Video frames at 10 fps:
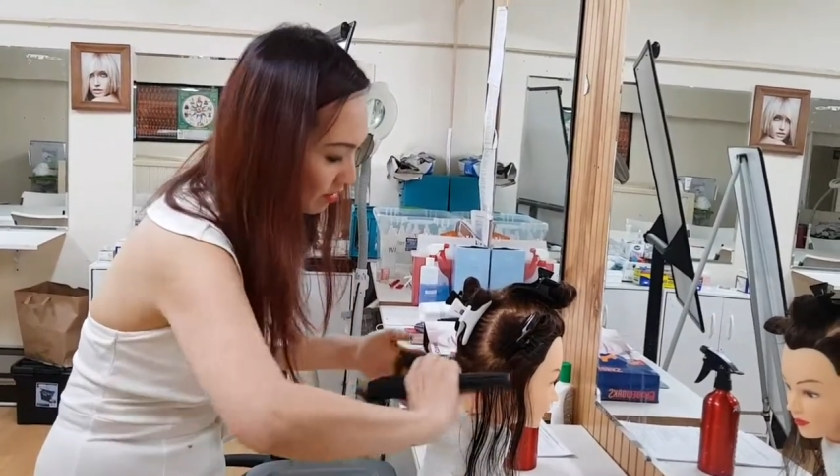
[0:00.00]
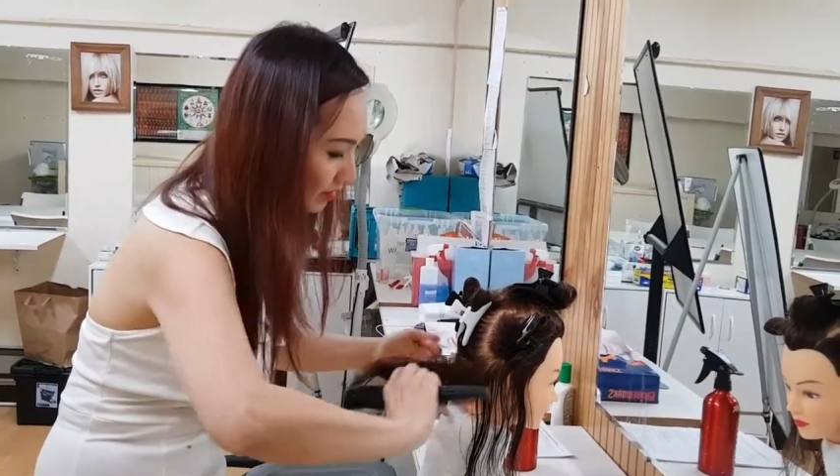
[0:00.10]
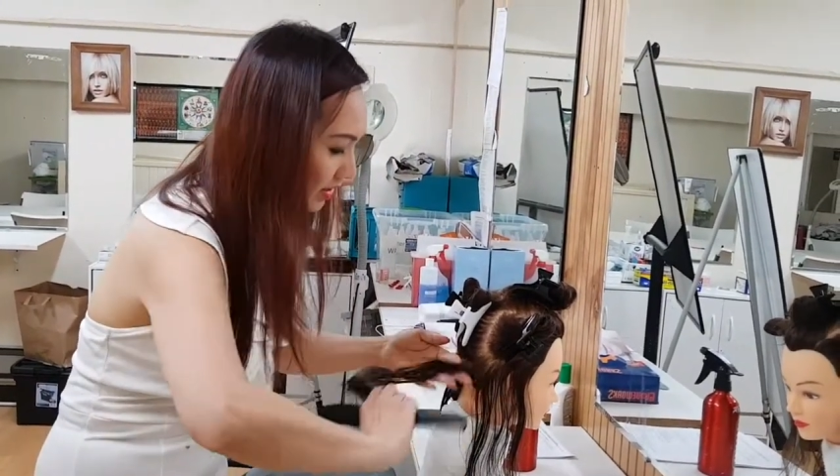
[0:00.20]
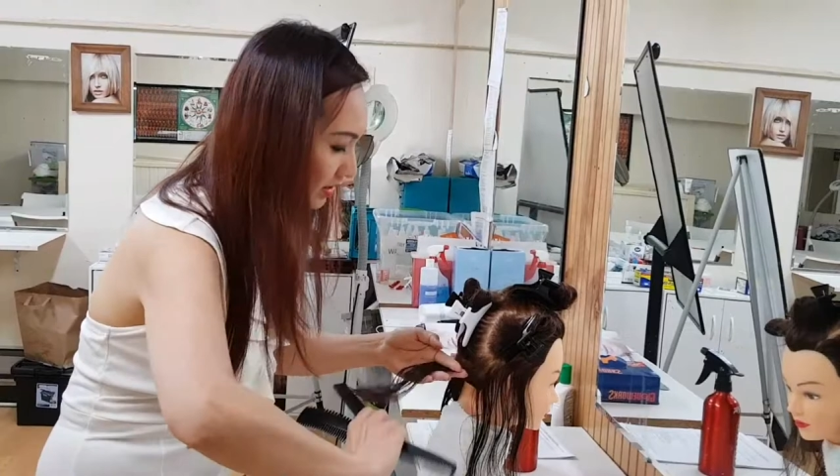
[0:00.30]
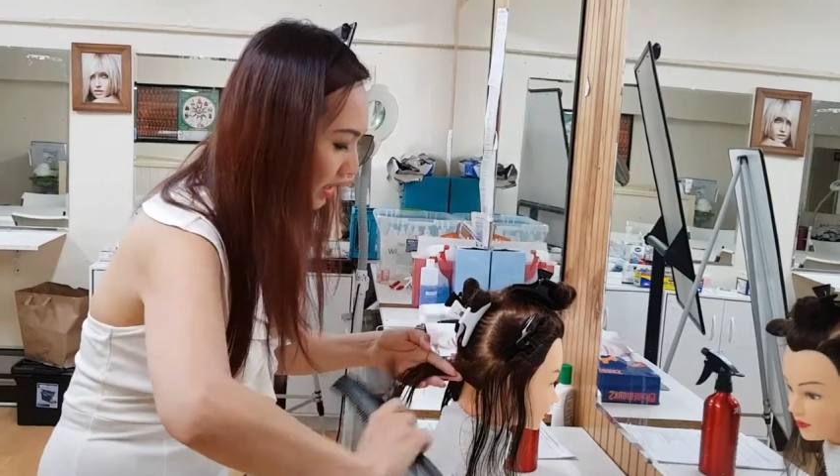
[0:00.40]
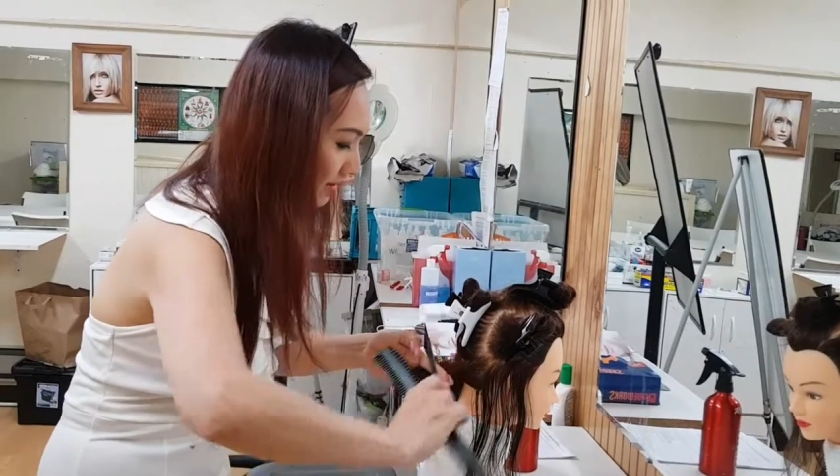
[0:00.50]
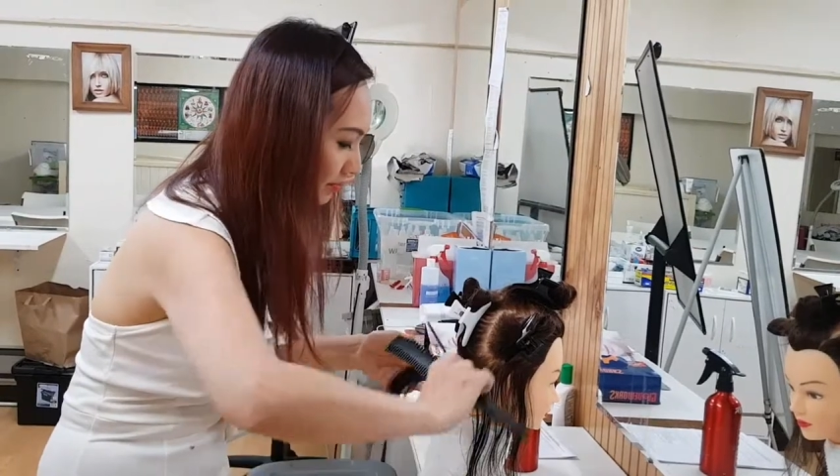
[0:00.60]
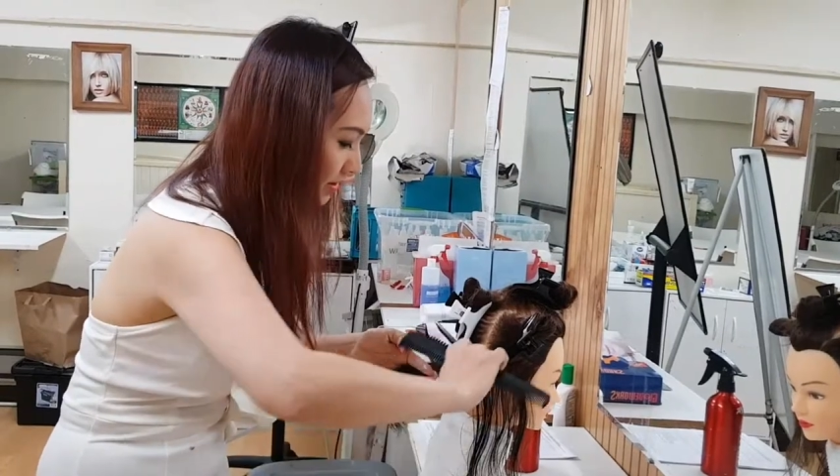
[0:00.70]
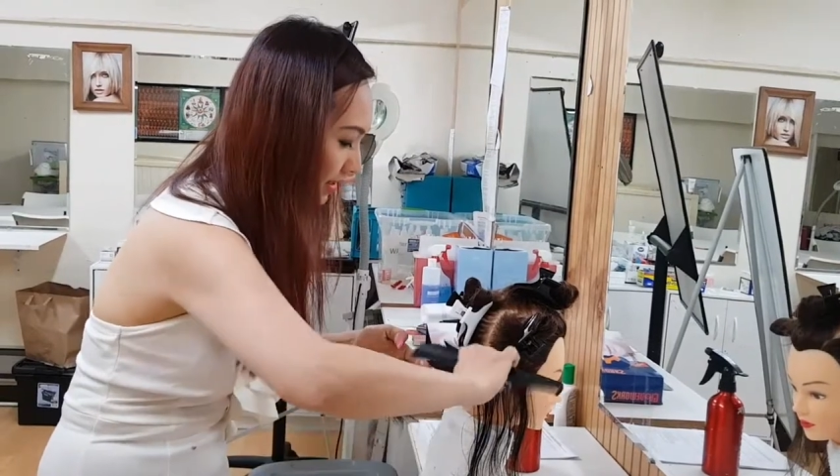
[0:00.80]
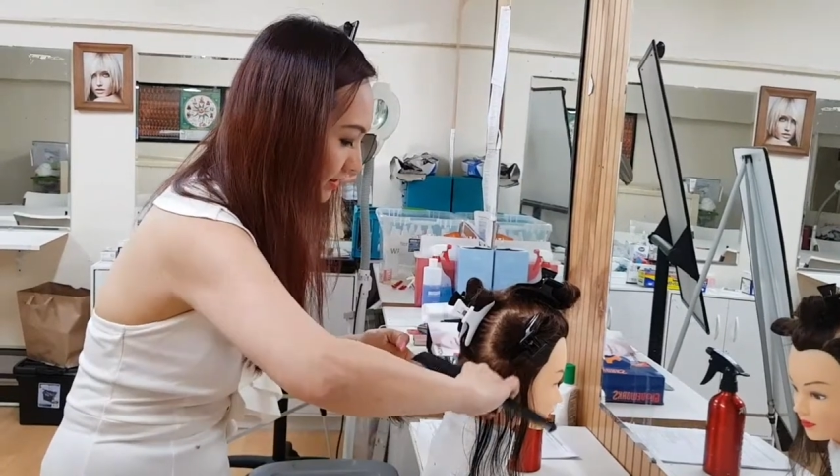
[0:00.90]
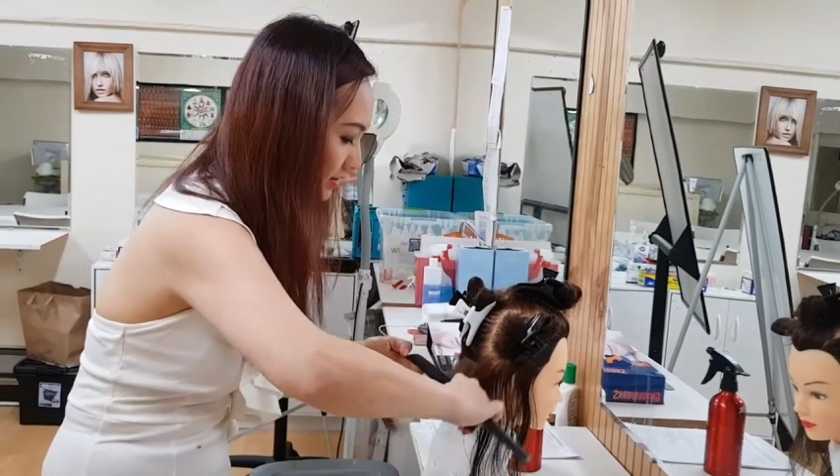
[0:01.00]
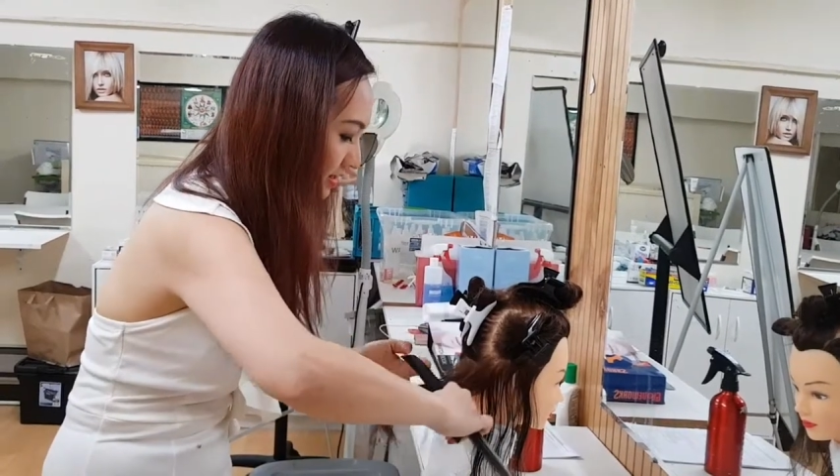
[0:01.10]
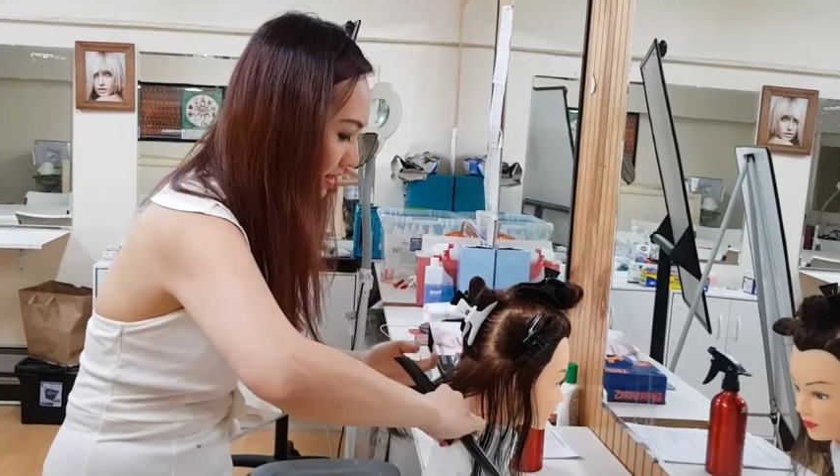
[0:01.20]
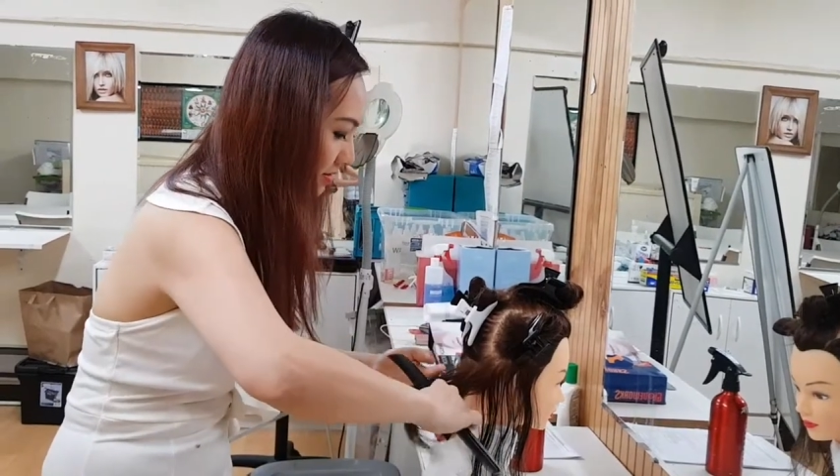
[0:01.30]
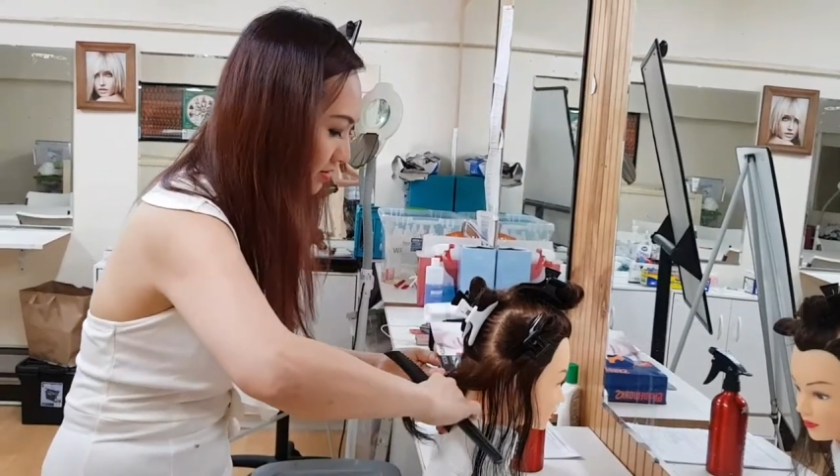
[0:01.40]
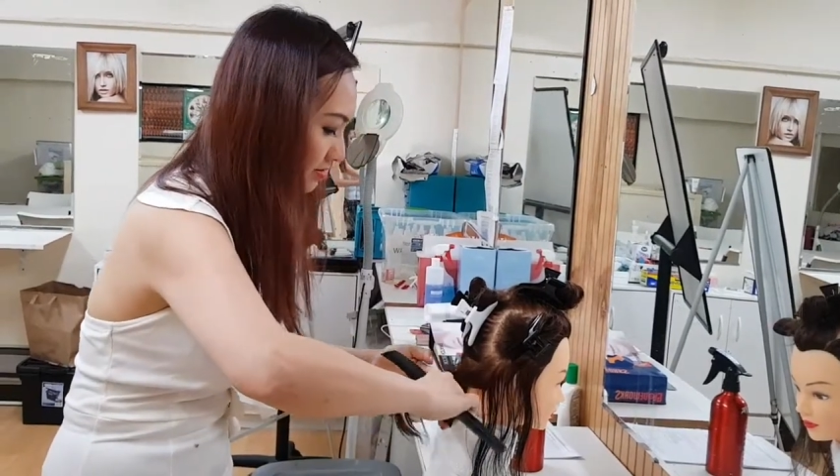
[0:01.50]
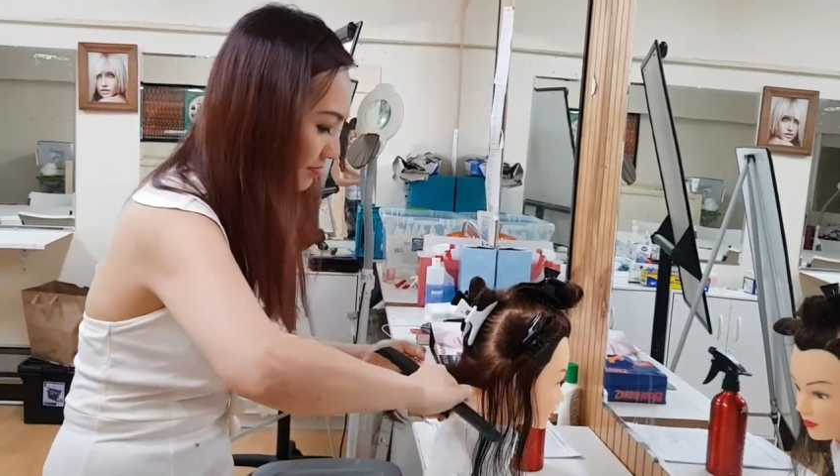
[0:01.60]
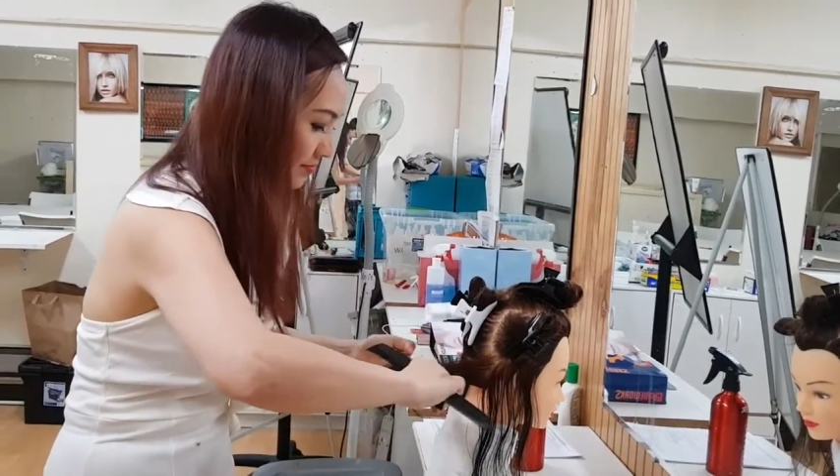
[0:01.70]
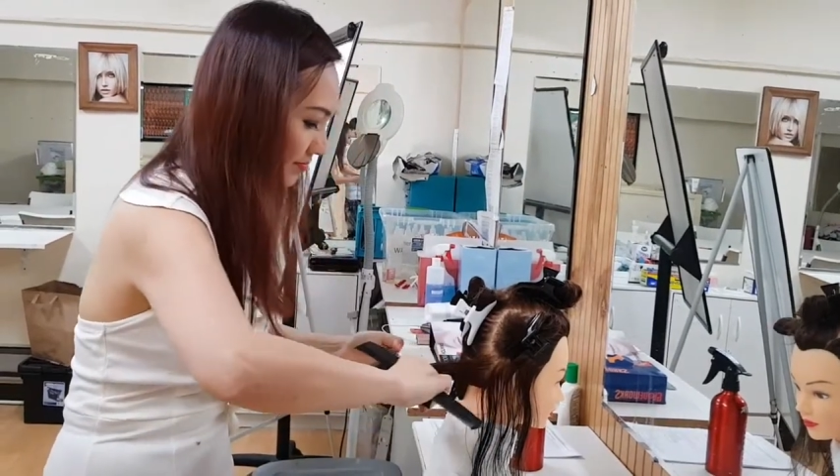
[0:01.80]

bring it up like this angle,